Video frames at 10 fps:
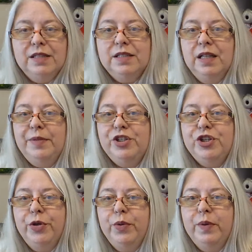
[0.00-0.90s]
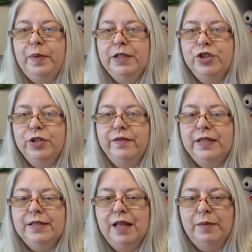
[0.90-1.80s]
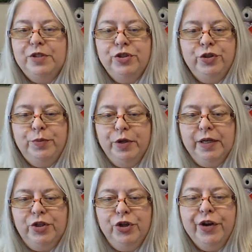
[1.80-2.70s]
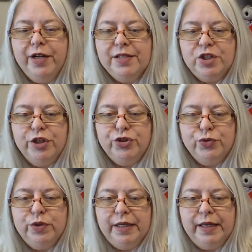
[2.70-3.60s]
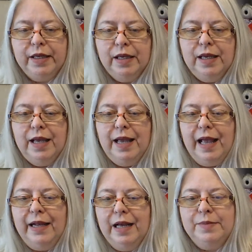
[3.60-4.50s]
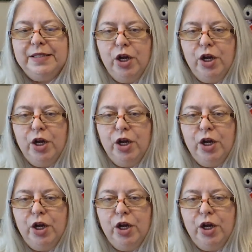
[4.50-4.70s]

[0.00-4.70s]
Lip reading: So let me show you a picture of this lobster Newburg, and you're going to start drooling. And I'm